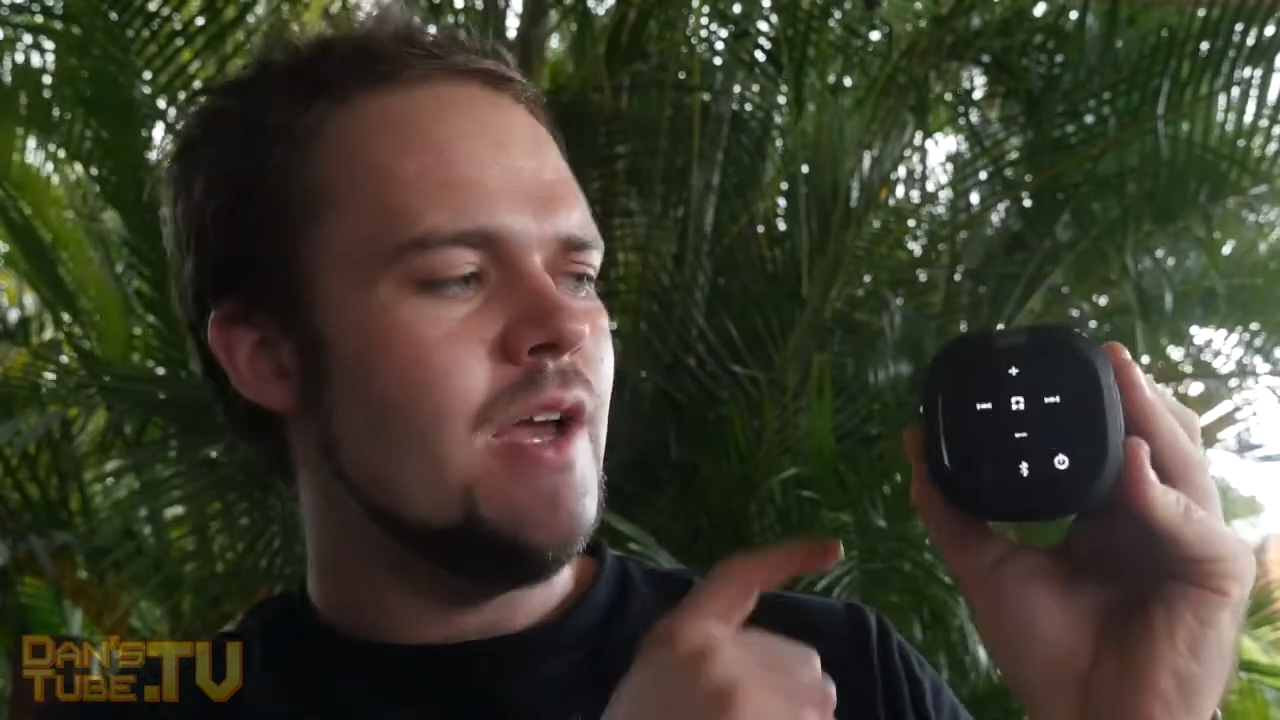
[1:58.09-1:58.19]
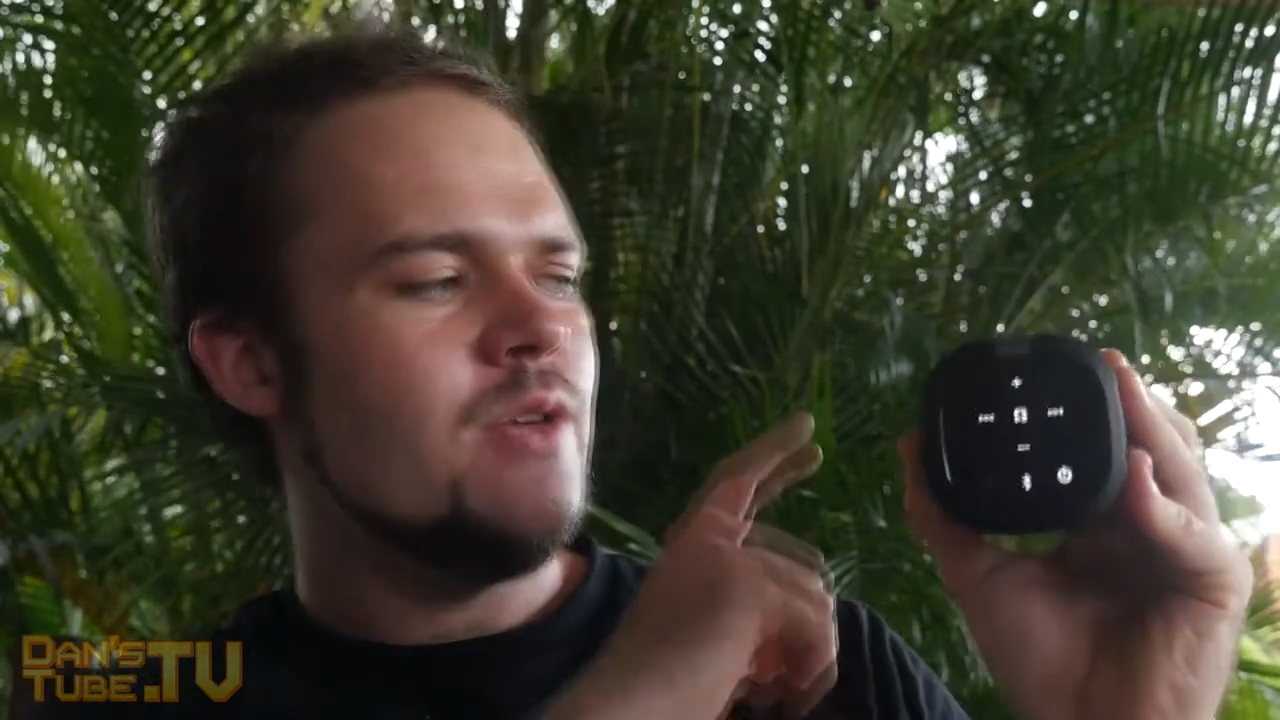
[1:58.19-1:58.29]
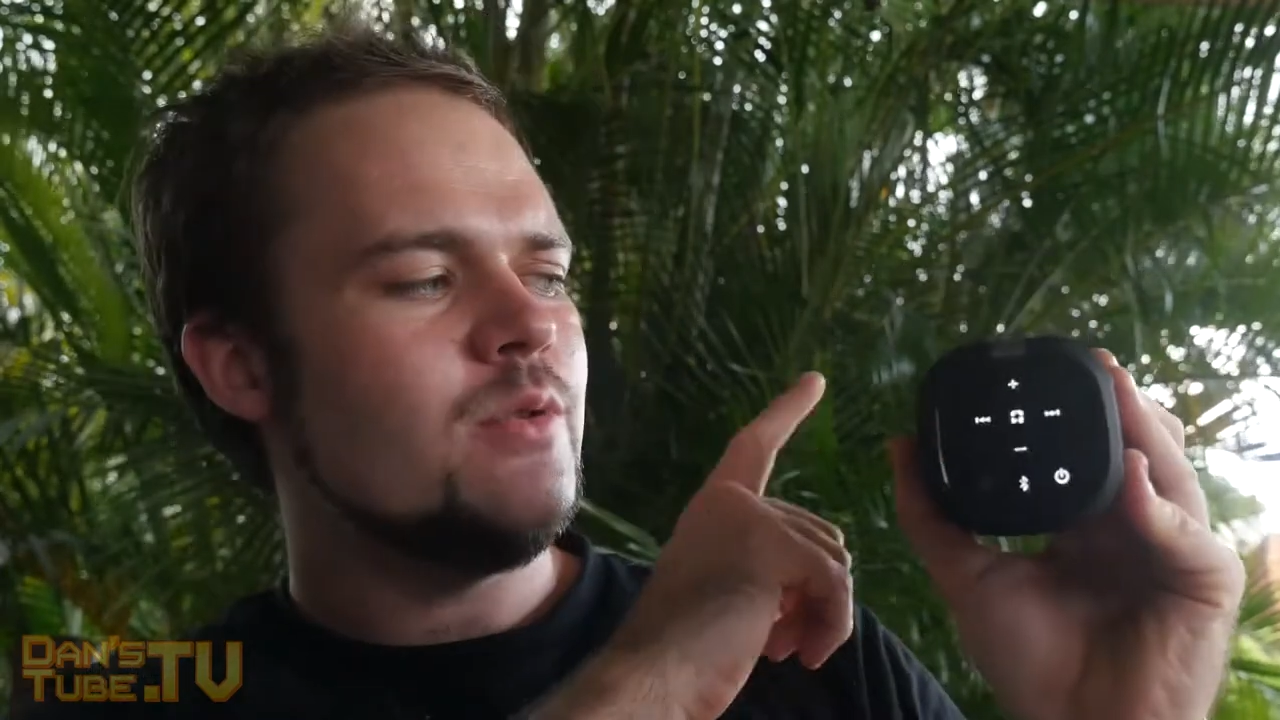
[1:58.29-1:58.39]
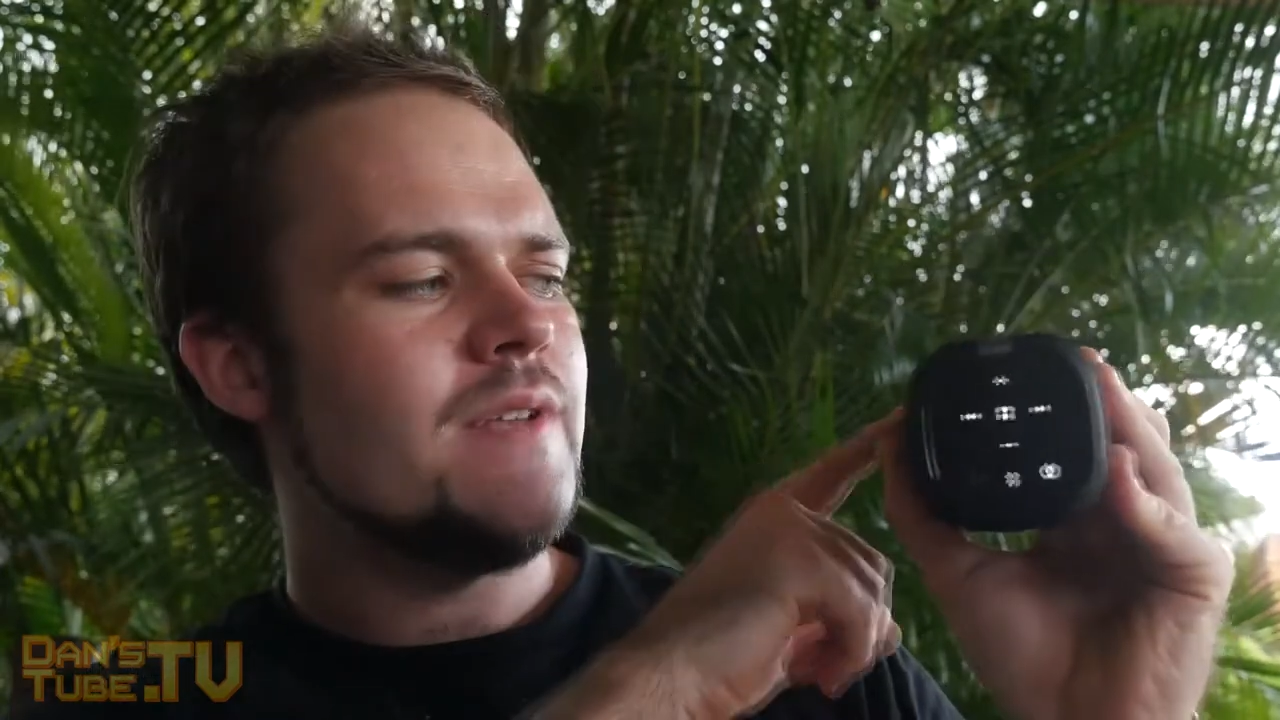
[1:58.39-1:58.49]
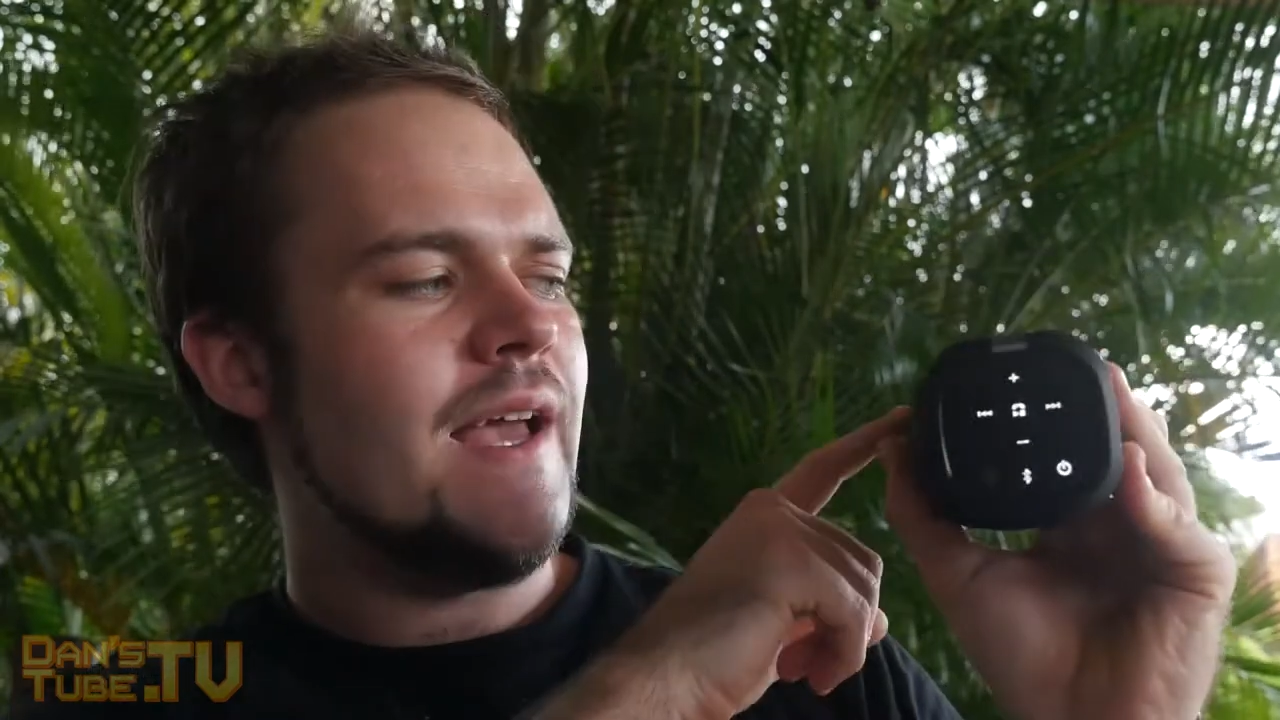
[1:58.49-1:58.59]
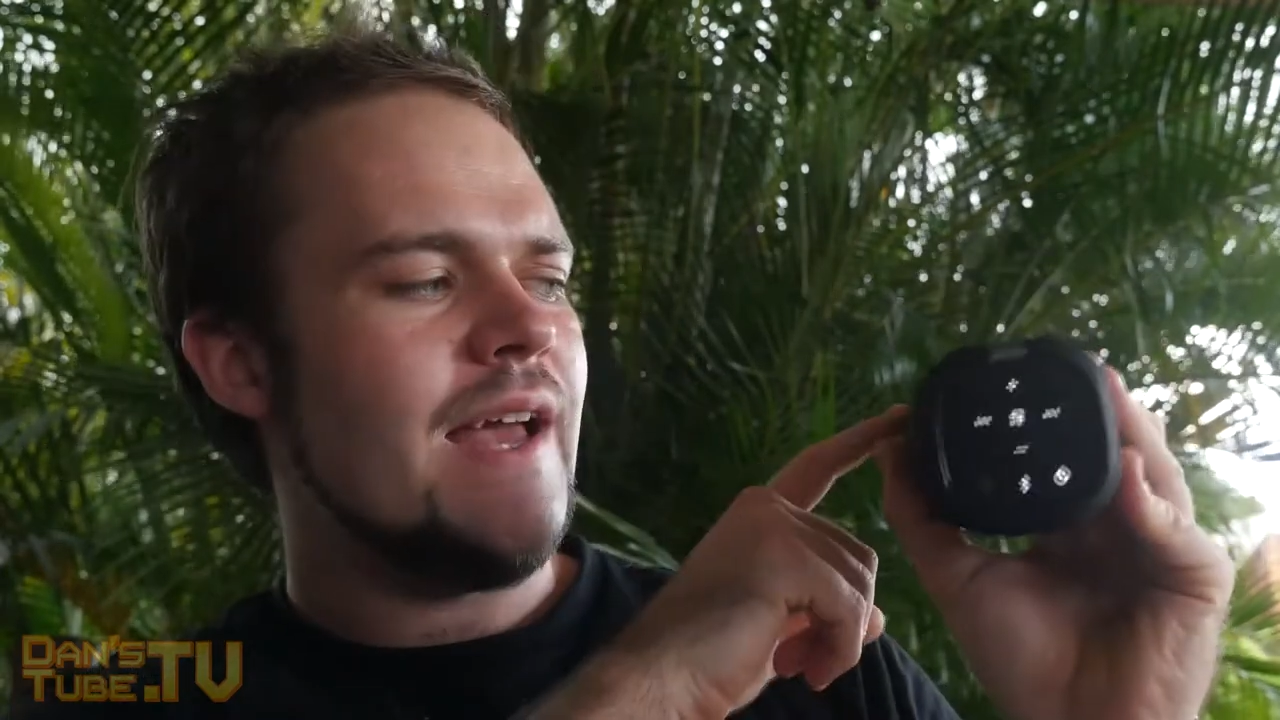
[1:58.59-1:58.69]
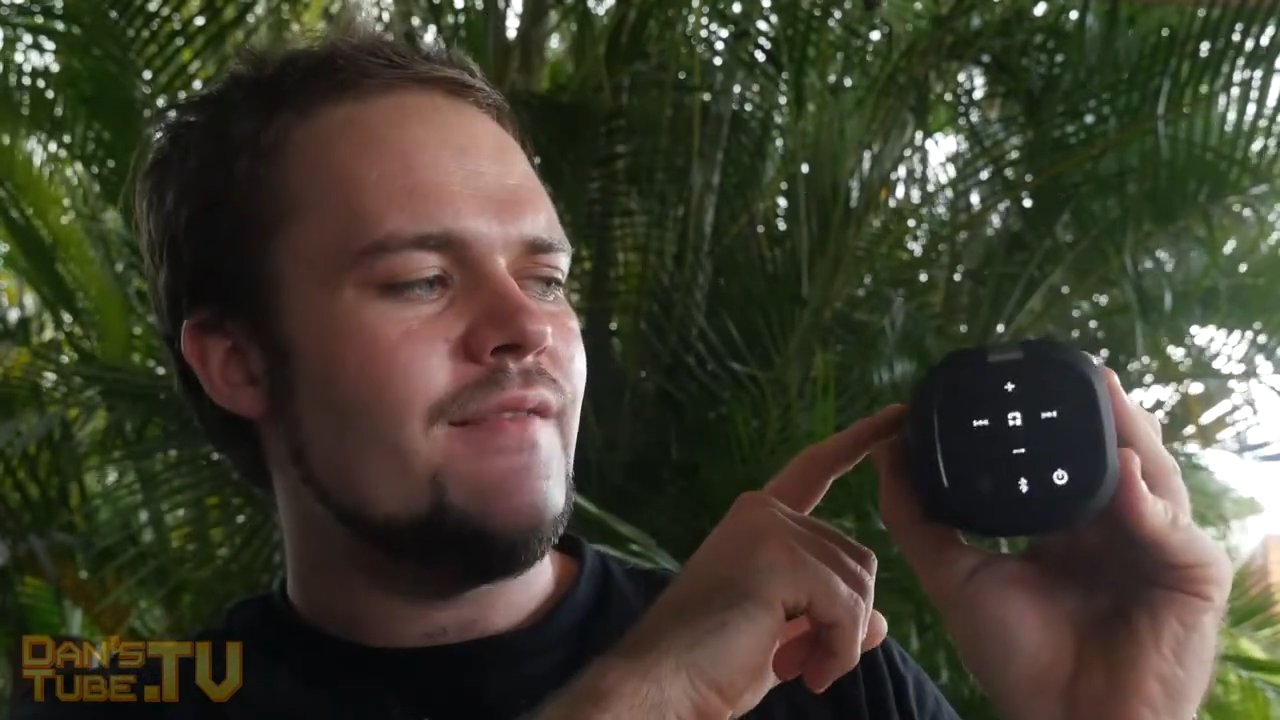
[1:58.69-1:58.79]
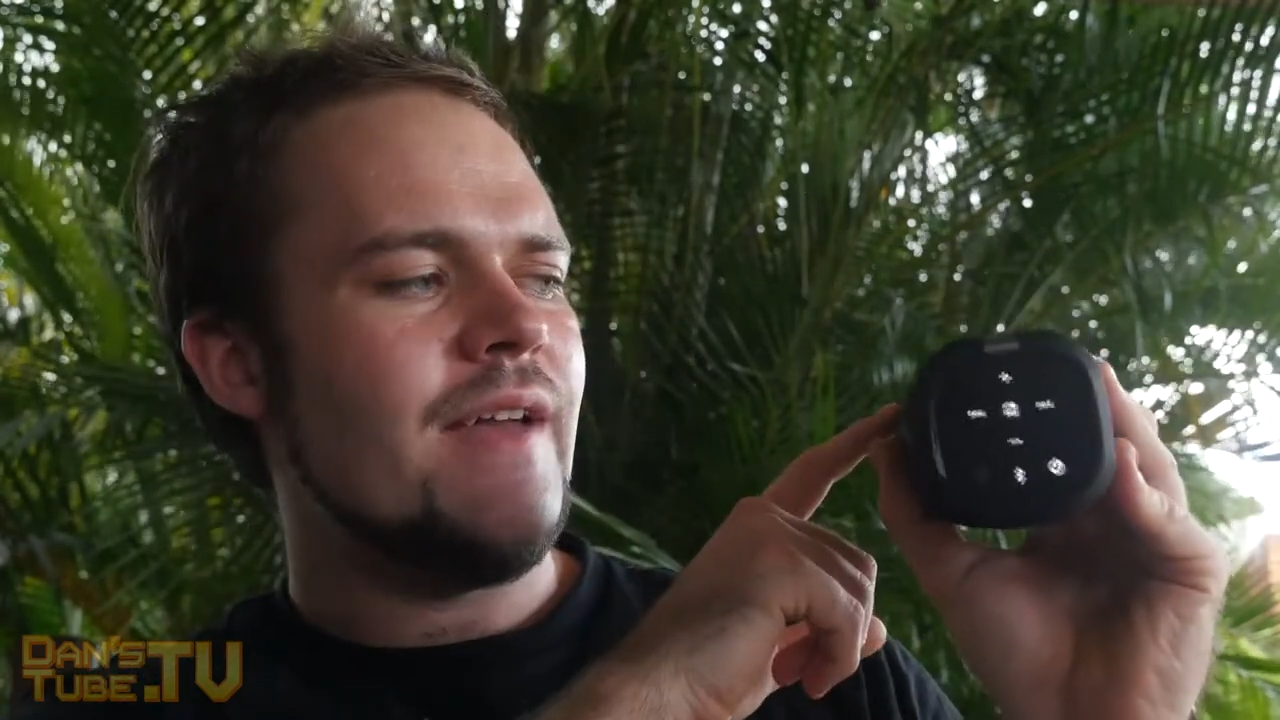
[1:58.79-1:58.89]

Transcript: You also have